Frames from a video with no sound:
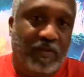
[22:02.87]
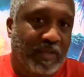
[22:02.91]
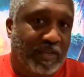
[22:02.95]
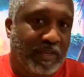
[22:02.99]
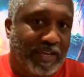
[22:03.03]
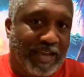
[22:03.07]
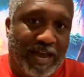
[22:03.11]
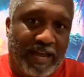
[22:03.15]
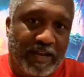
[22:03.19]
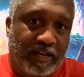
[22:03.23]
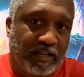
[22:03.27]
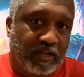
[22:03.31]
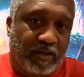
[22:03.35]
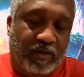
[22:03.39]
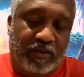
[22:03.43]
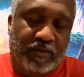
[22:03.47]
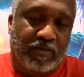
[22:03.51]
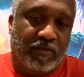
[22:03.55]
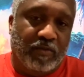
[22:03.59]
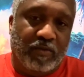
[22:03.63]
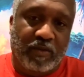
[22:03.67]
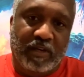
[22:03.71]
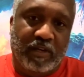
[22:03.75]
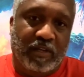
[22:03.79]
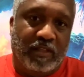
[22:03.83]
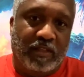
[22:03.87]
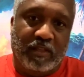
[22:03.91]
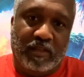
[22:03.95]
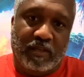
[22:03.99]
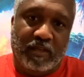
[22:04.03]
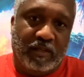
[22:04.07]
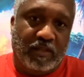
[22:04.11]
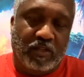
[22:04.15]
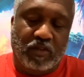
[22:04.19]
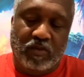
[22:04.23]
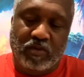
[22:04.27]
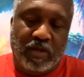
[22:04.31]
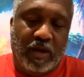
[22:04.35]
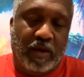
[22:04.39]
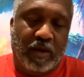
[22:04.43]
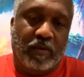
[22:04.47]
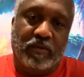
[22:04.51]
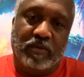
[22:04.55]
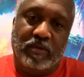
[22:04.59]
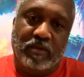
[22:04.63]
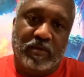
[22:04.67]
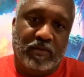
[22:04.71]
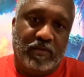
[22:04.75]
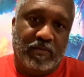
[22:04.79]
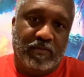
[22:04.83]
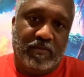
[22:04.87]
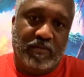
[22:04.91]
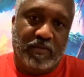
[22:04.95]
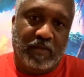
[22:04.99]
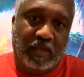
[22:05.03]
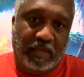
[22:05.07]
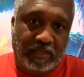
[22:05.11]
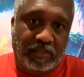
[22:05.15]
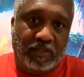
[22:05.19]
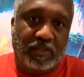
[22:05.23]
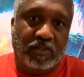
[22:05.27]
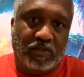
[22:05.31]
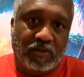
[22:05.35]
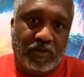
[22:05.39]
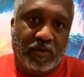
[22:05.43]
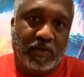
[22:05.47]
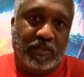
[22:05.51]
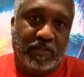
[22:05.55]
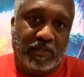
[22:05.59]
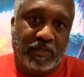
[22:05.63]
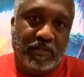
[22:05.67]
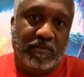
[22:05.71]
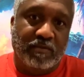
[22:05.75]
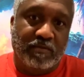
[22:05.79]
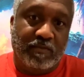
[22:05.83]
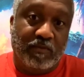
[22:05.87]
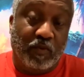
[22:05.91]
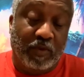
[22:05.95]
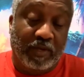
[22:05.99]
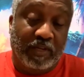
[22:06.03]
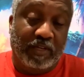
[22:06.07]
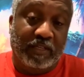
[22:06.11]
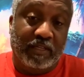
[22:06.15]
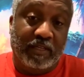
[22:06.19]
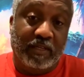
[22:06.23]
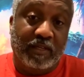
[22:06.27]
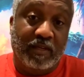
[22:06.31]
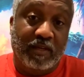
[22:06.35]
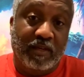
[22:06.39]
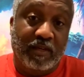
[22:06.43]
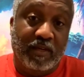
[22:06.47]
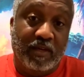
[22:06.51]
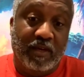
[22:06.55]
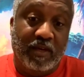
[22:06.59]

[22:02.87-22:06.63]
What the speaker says: No, you ain't got to go through anything. You don't. It's a choice, really.